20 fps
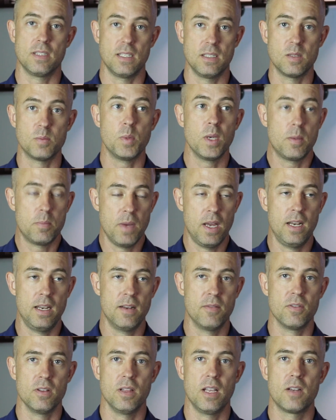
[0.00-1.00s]
They speak many
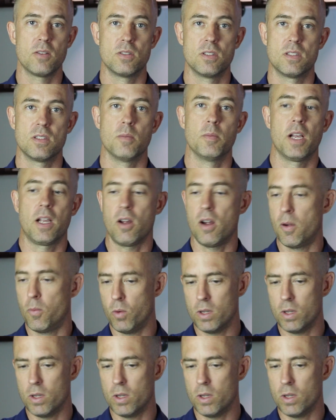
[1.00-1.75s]
different languages. So I'm like, all right,